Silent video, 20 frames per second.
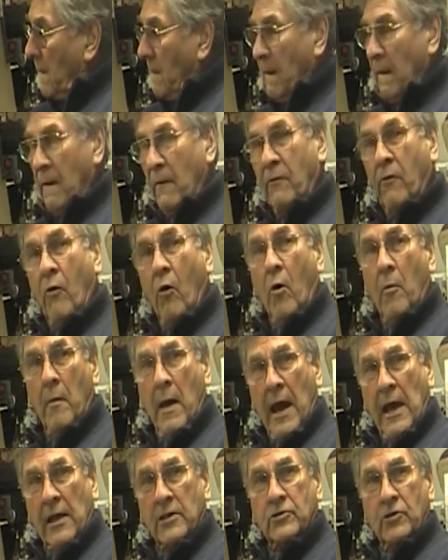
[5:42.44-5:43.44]
The
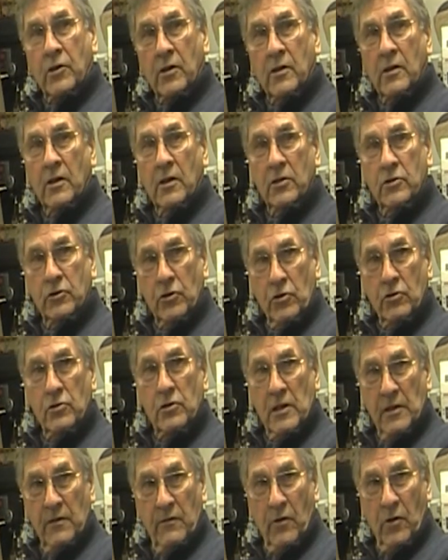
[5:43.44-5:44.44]
foremast is
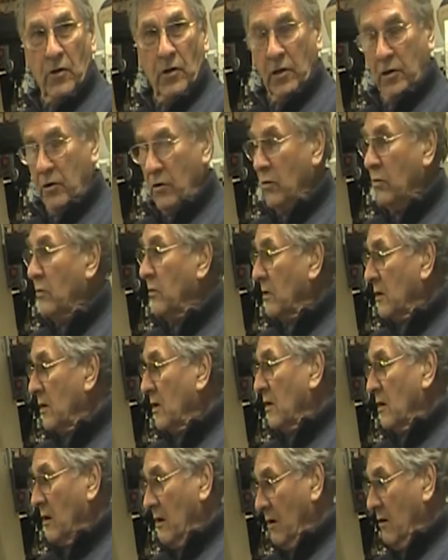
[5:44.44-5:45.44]
usually vertical,
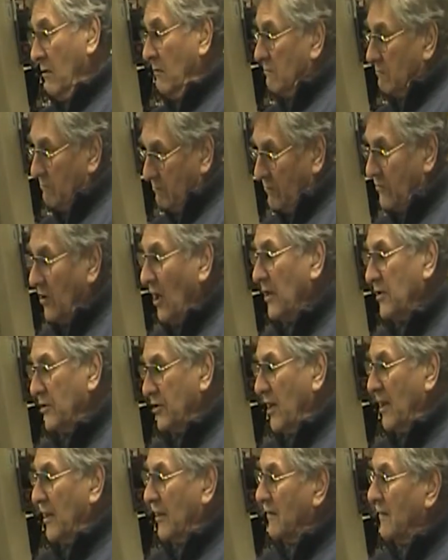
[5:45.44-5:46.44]
I'll change
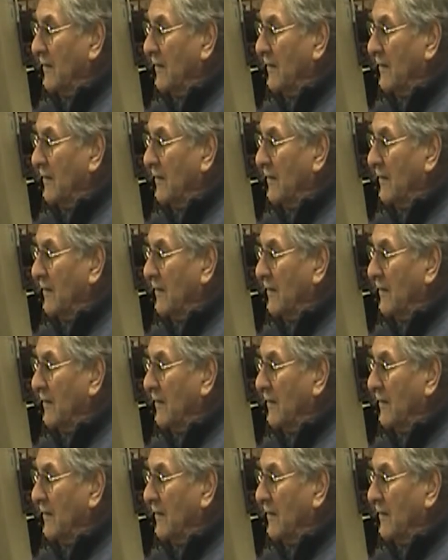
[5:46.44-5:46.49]
that,